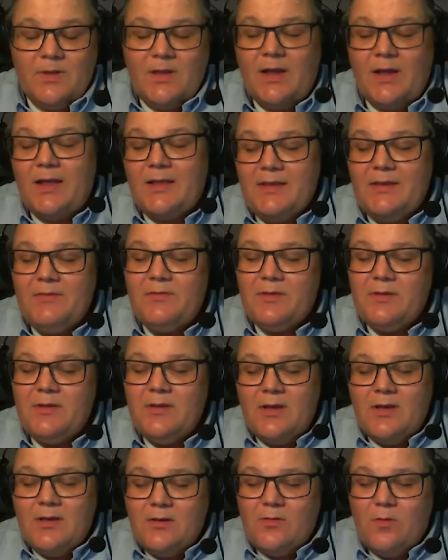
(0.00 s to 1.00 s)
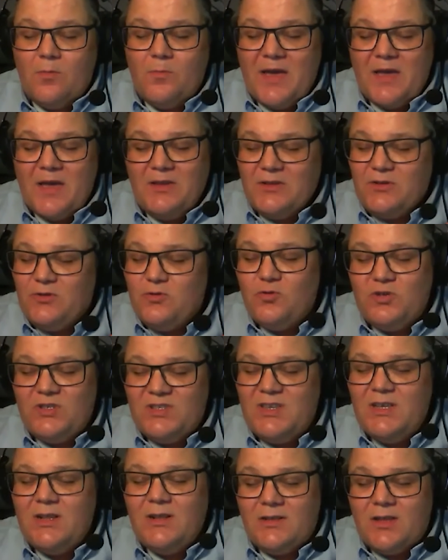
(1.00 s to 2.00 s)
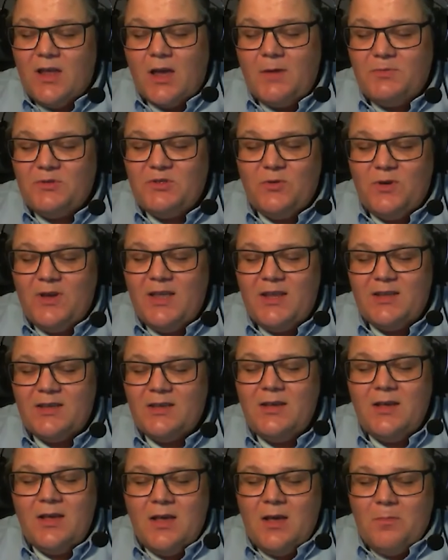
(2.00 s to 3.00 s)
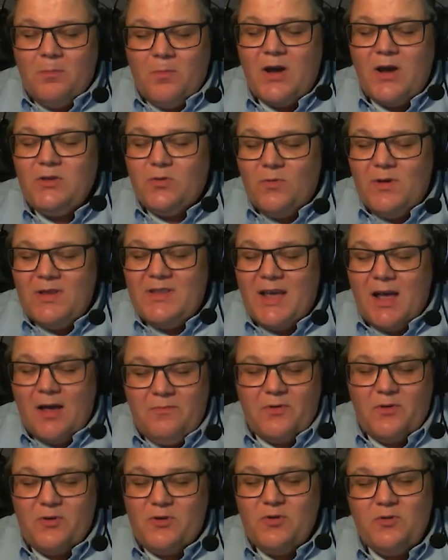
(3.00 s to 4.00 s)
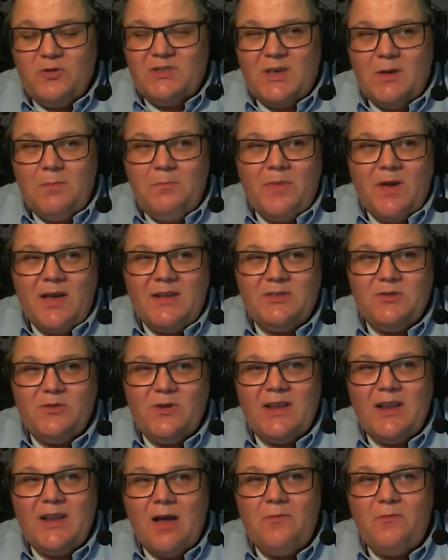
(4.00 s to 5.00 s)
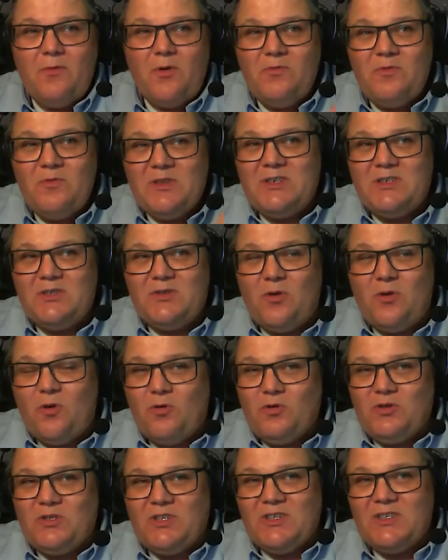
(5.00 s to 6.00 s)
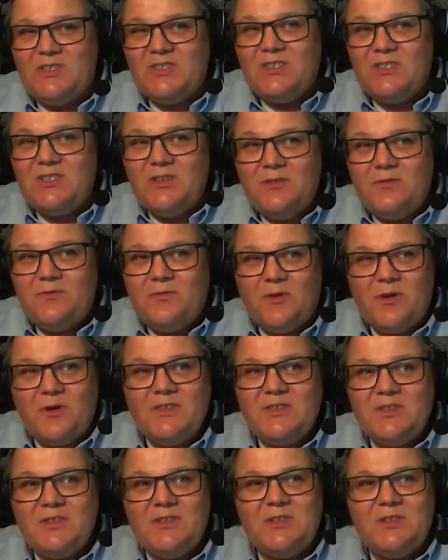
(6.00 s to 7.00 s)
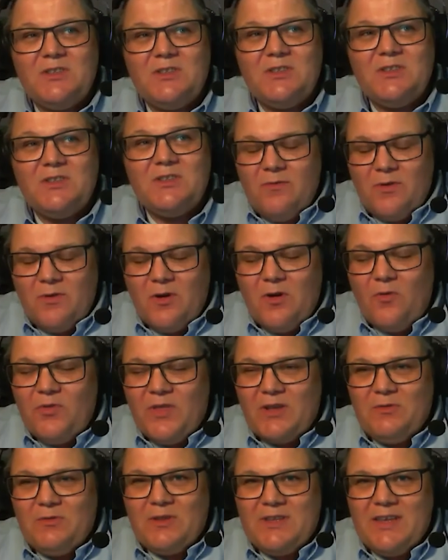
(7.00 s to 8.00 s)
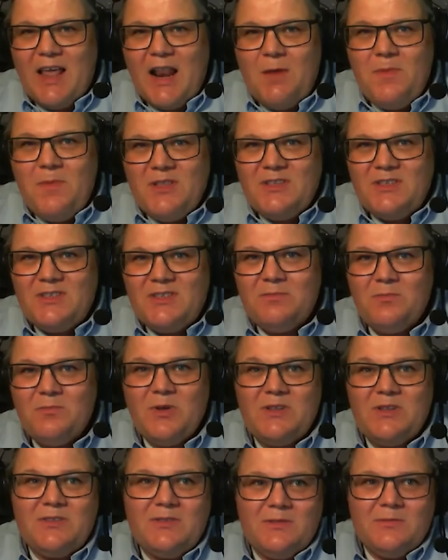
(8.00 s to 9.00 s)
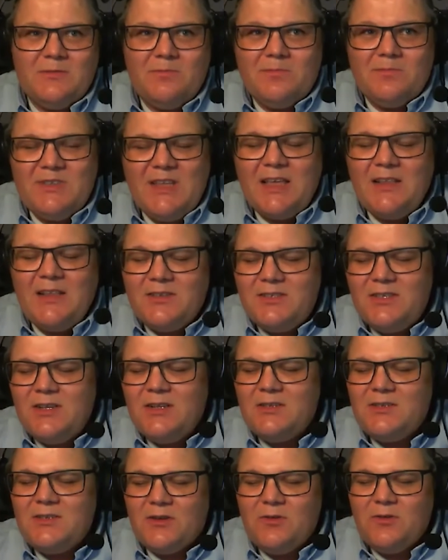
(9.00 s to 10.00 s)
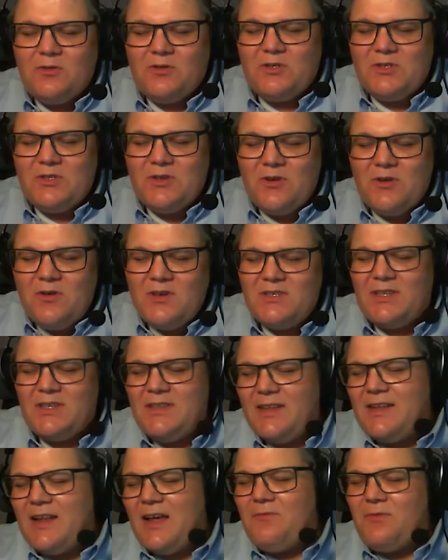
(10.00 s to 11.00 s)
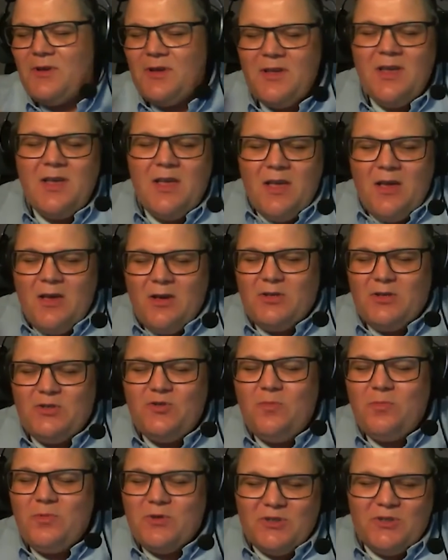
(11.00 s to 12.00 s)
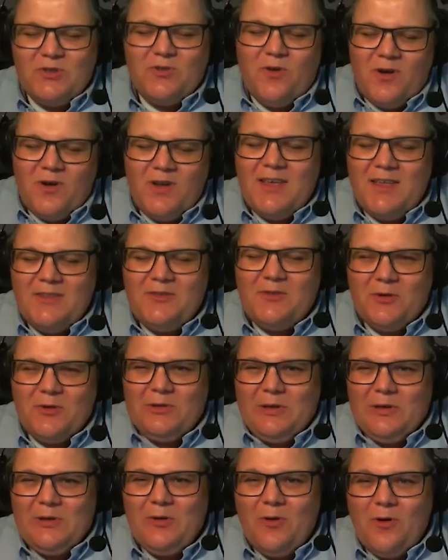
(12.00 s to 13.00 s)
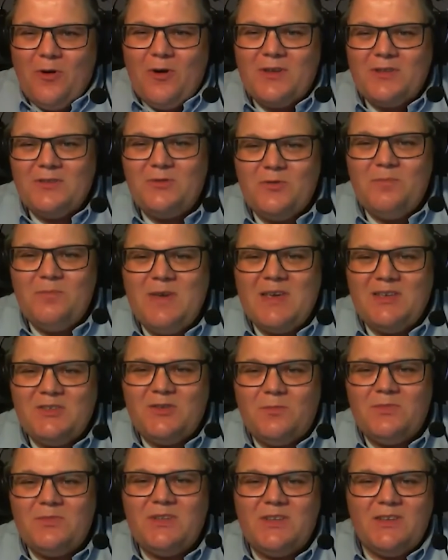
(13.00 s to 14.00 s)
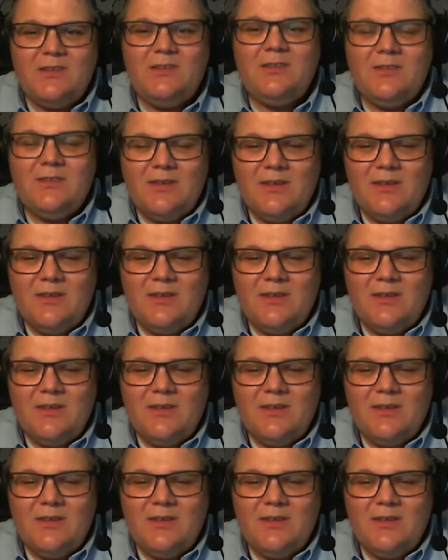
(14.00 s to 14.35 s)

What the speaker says: And even comparing two steel types together might already have a huge impact. You can have one which is corrosion resistant, for instance, for contact with the elements, but stainless steels are not the strongest, and then have a super strong internal core to make something